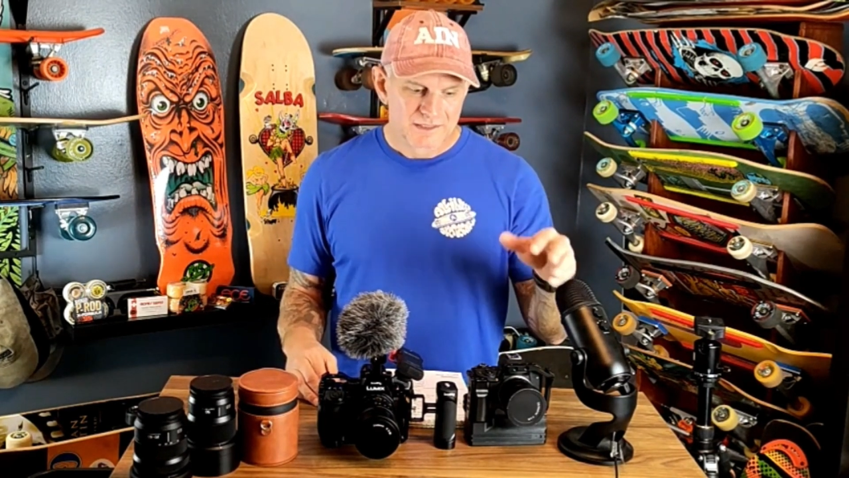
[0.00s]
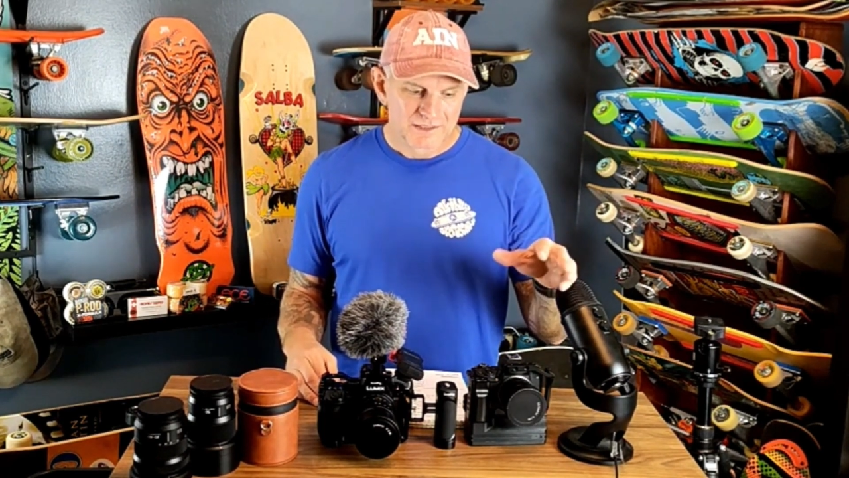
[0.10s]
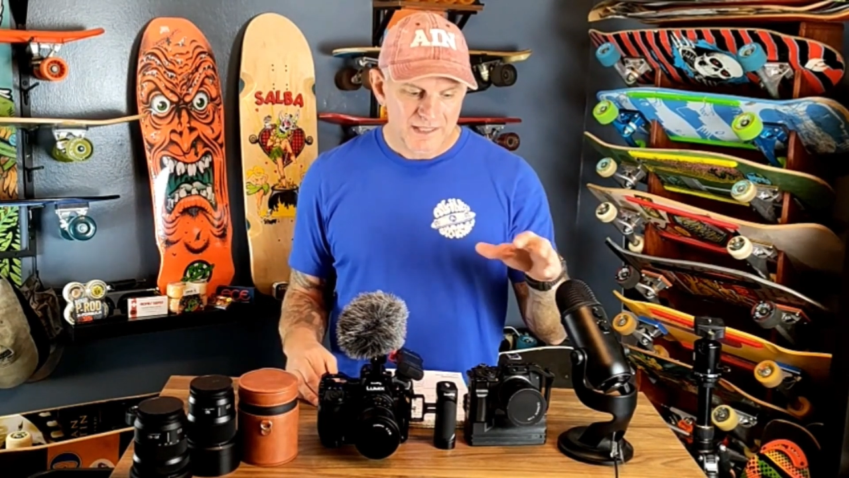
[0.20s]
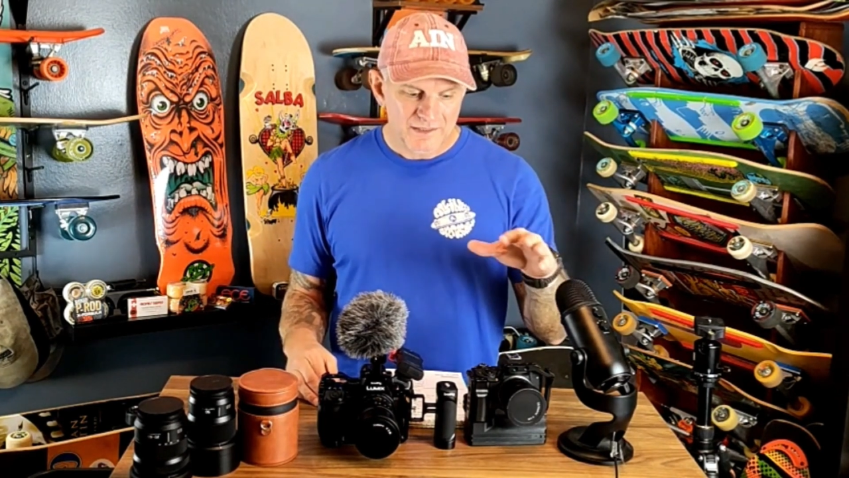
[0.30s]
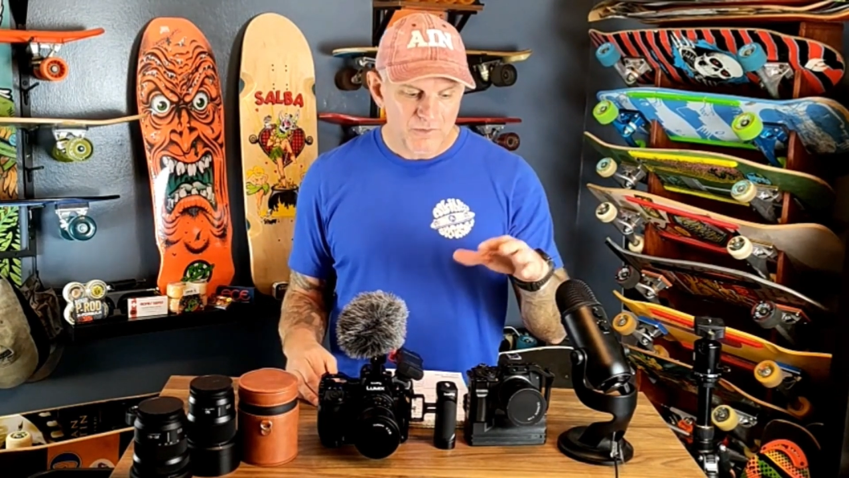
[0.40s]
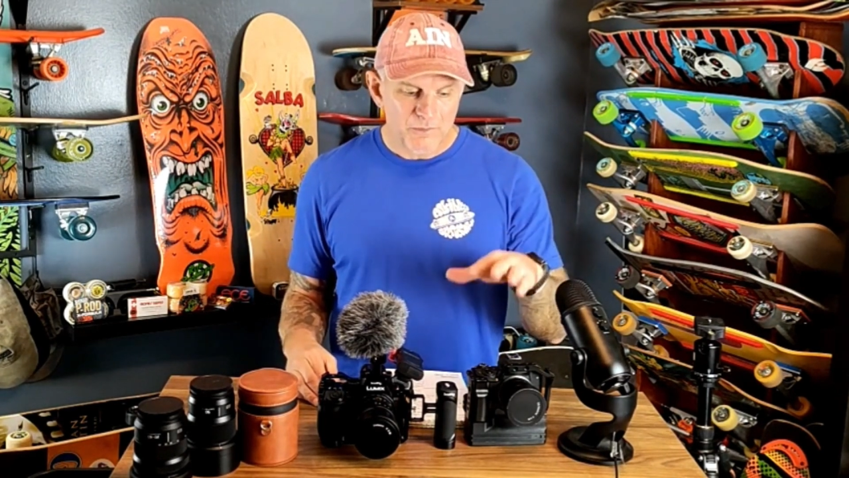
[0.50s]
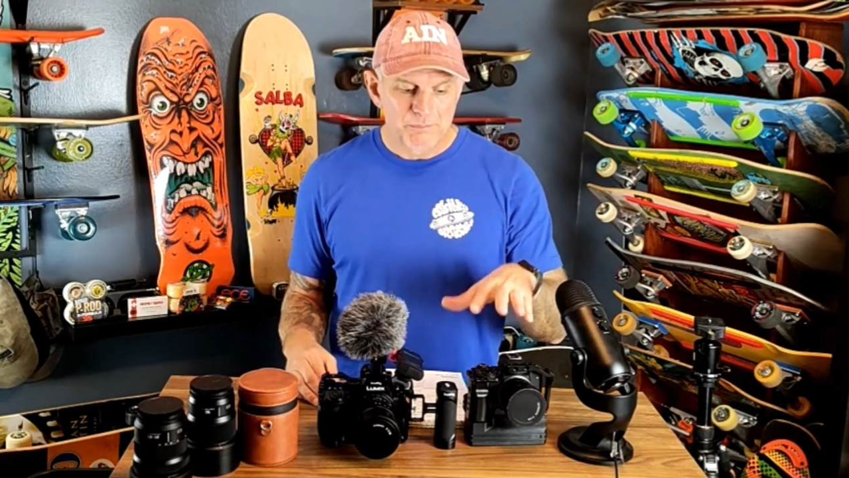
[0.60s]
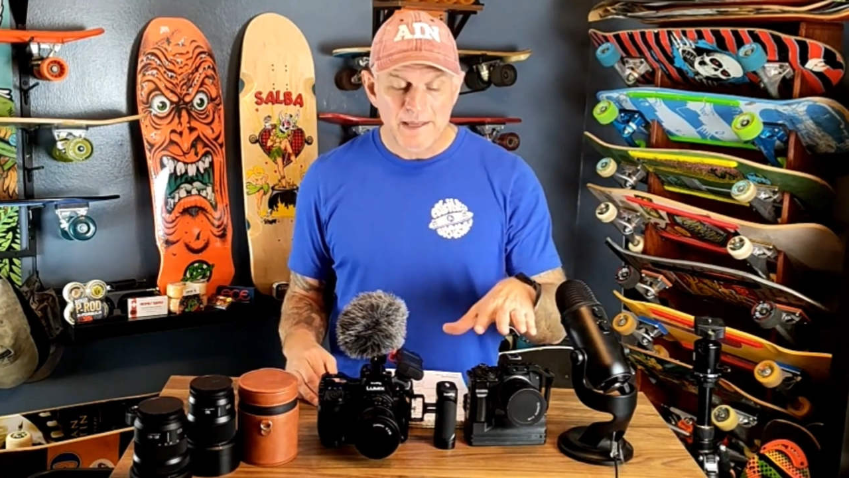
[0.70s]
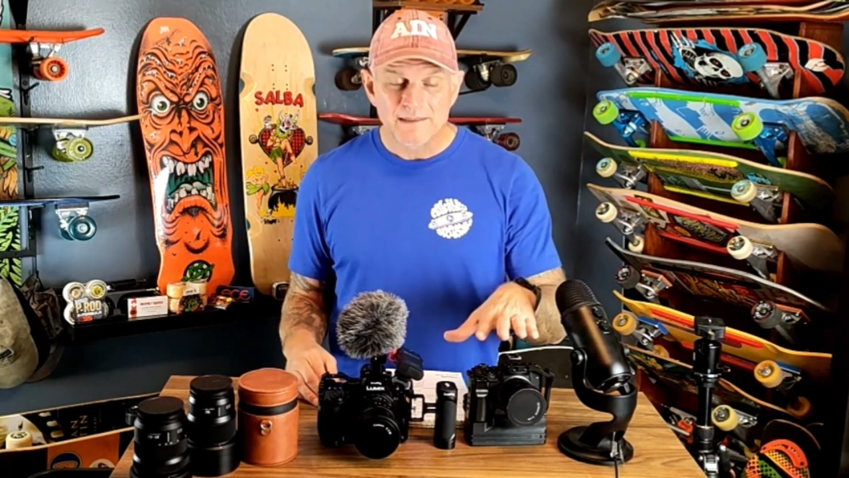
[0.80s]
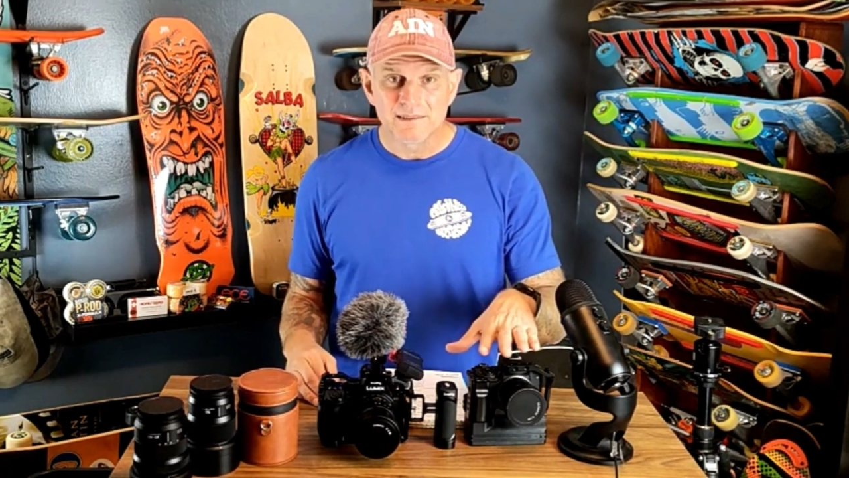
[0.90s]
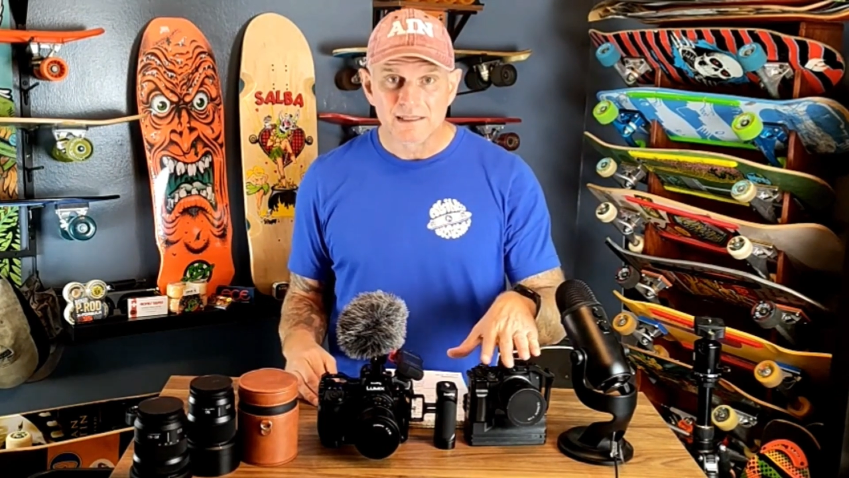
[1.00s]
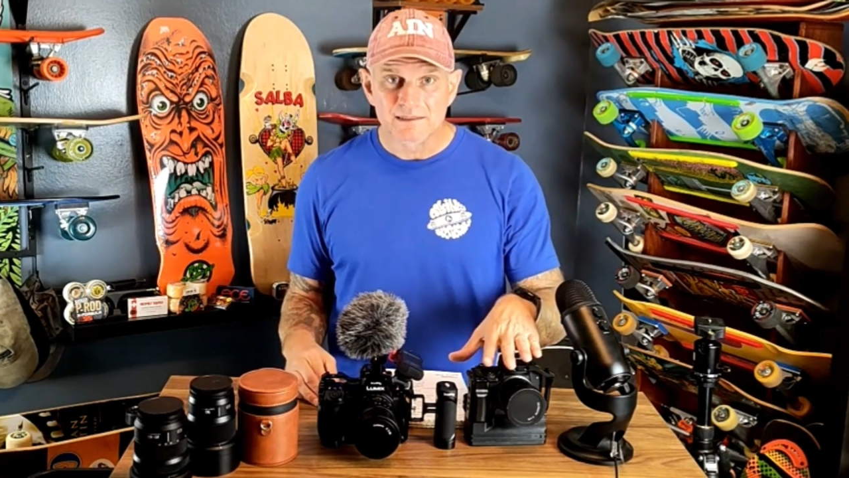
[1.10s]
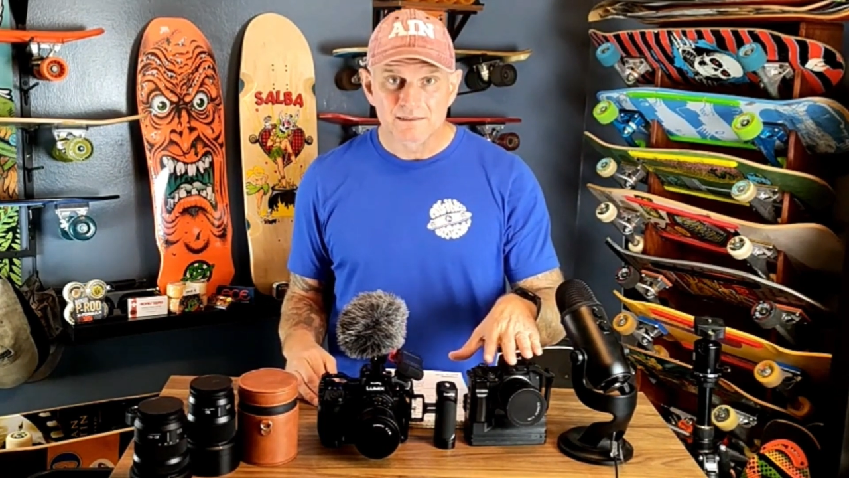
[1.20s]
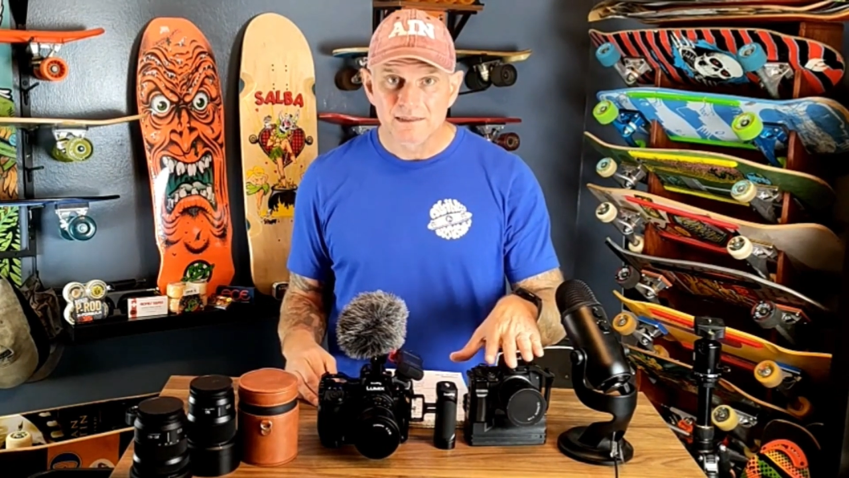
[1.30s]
You had all the basics.